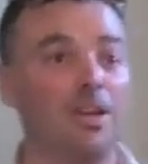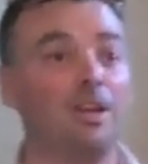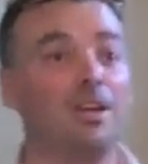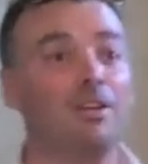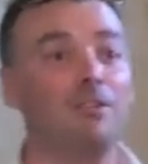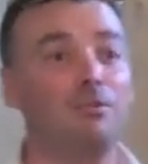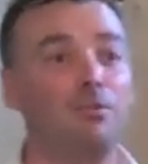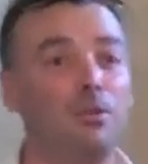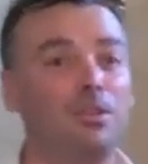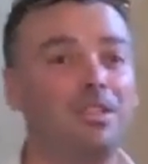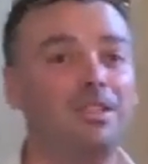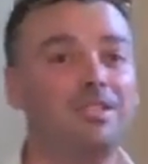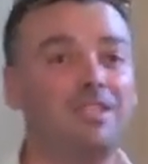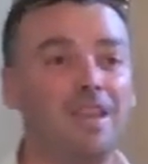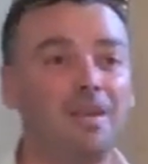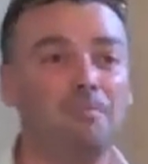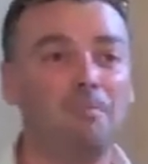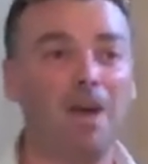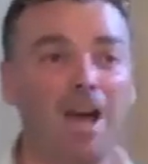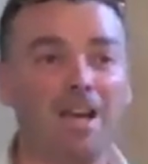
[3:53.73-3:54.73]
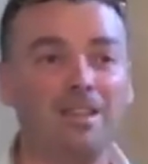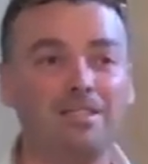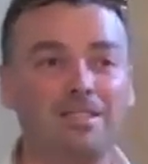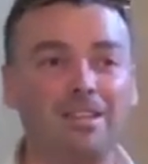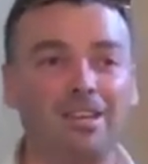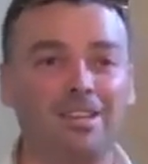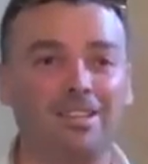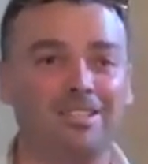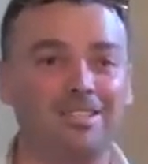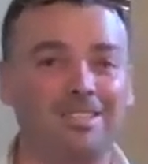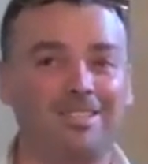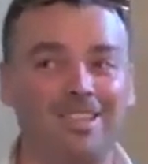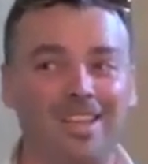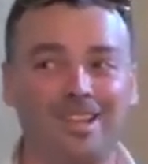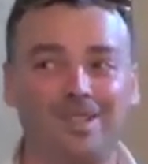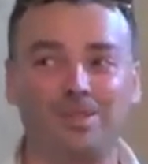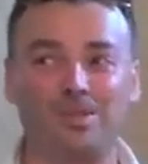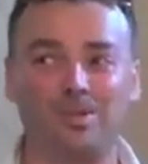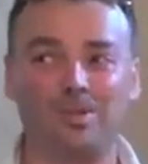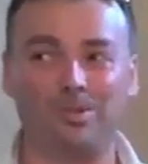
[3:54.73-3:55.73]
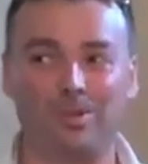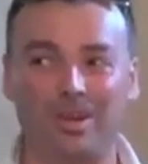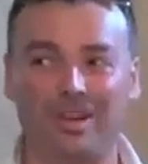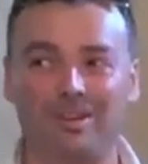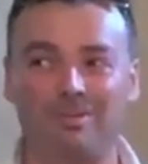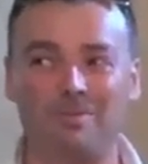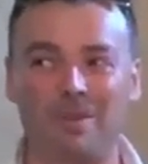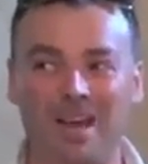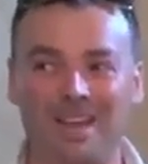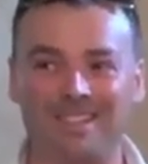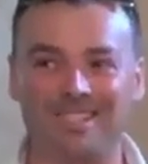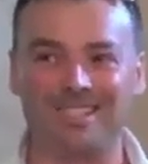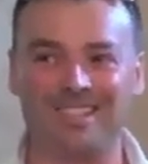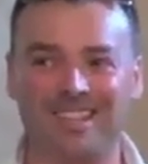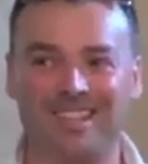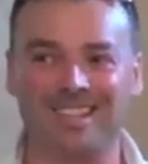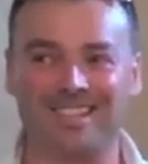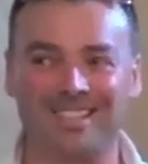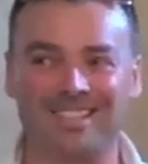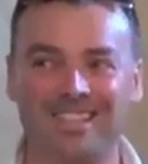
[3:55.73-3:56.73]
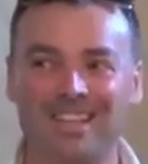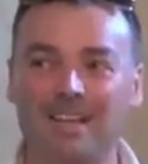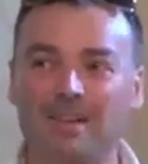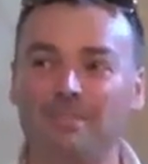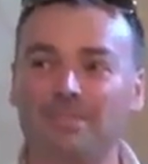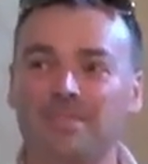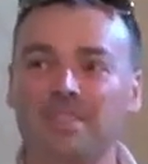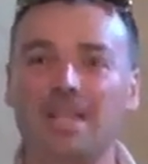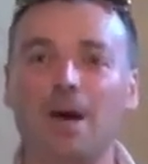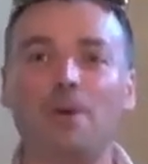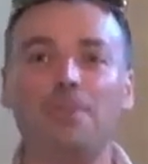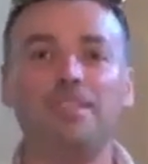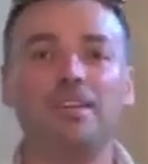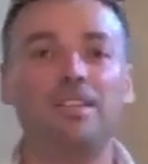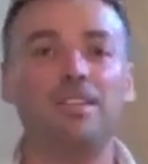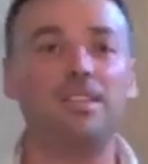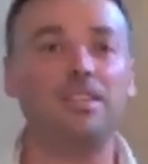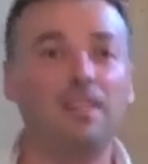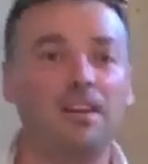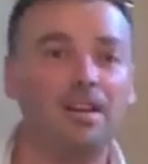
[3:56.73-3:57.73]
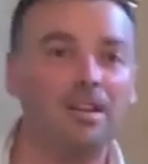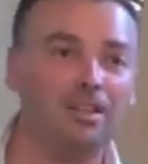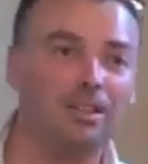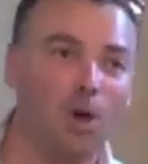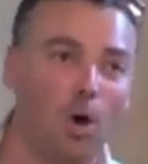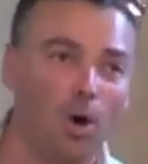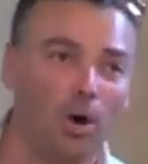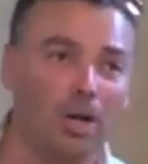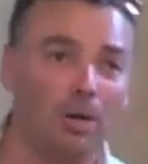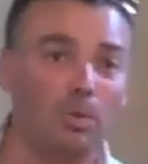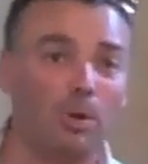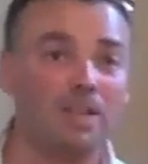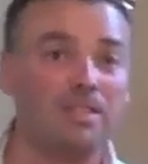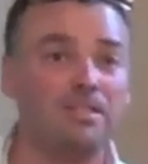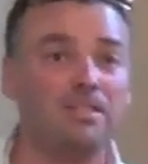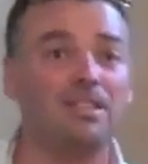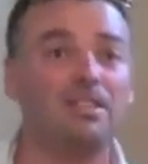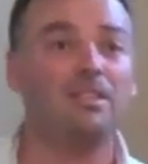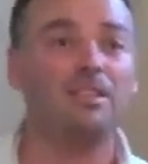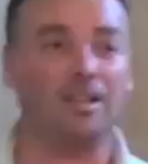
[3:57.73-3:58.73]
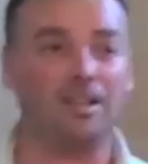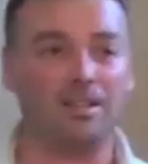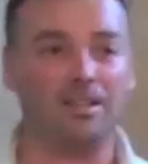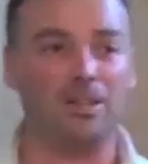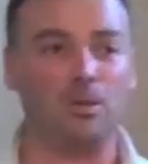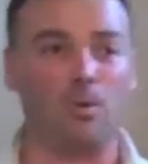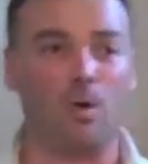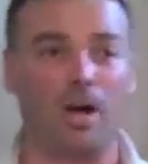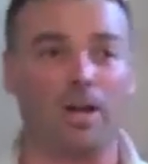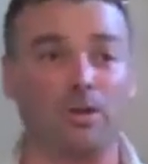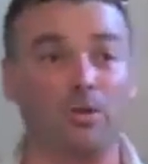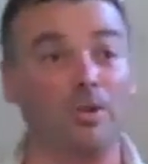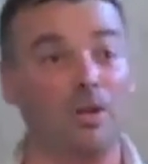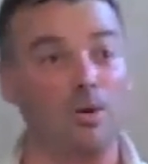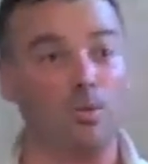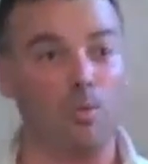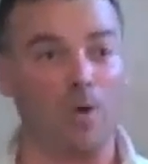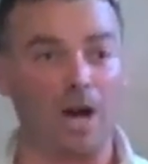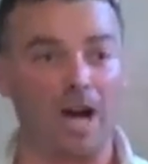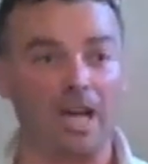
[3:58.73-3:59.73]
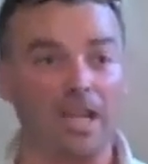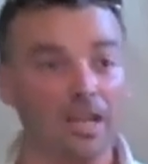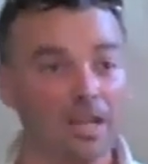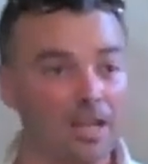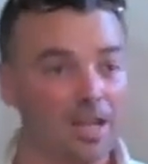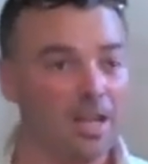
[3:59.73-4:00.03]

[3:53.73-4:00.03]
For the same baskets, 10 to 12 baskets. Now the third oil was the dirty one. You know why?